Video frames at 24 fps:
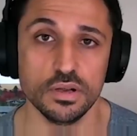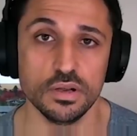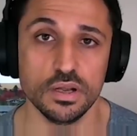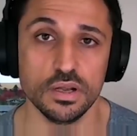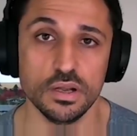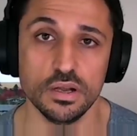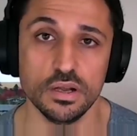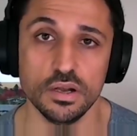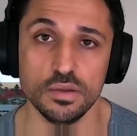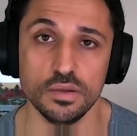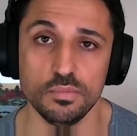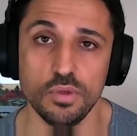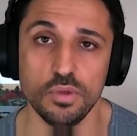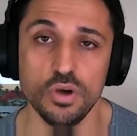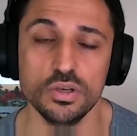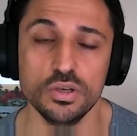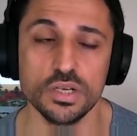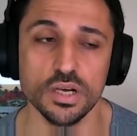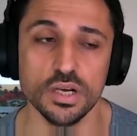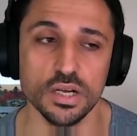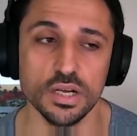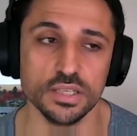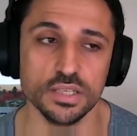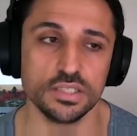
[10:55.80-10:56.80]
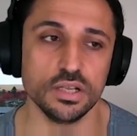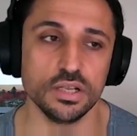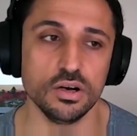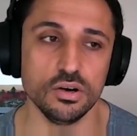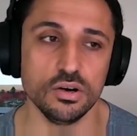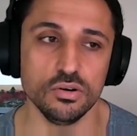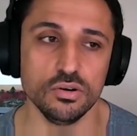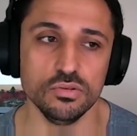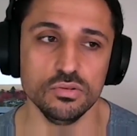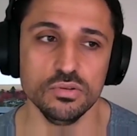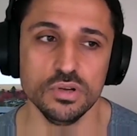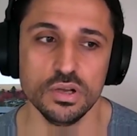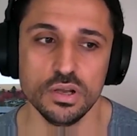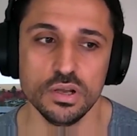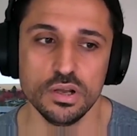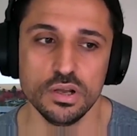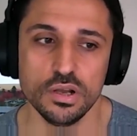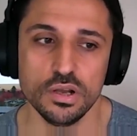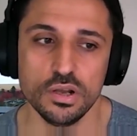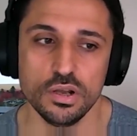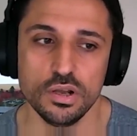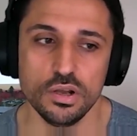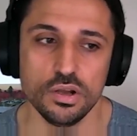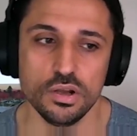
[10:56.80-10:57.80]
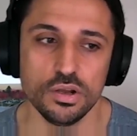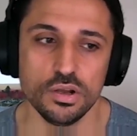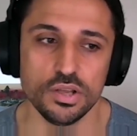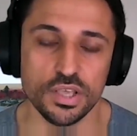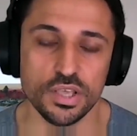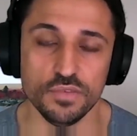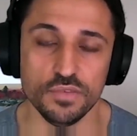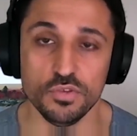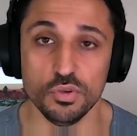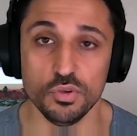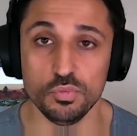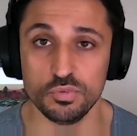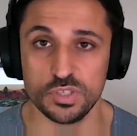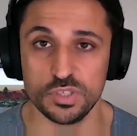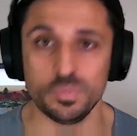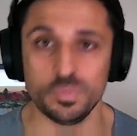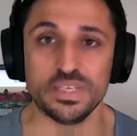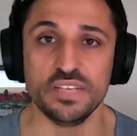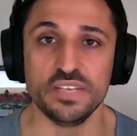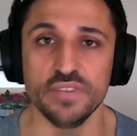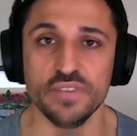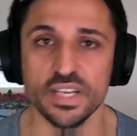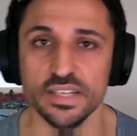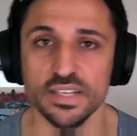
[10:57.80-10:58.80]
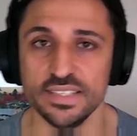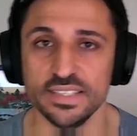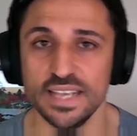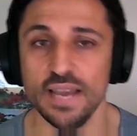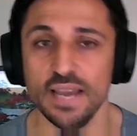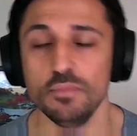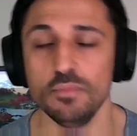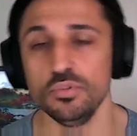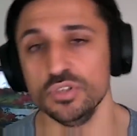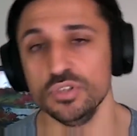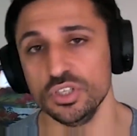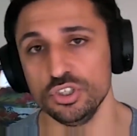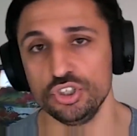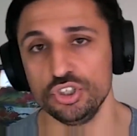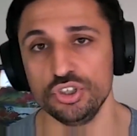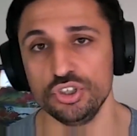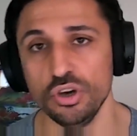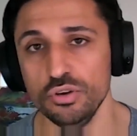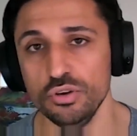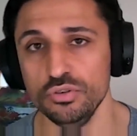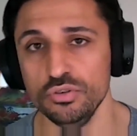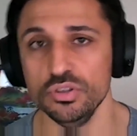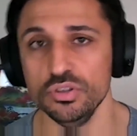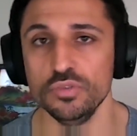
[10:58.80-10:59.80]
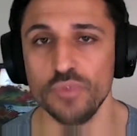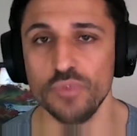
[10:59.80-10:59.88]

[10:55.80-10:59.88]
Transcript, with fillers: uh, podcast, I'll give you specific examples and show you the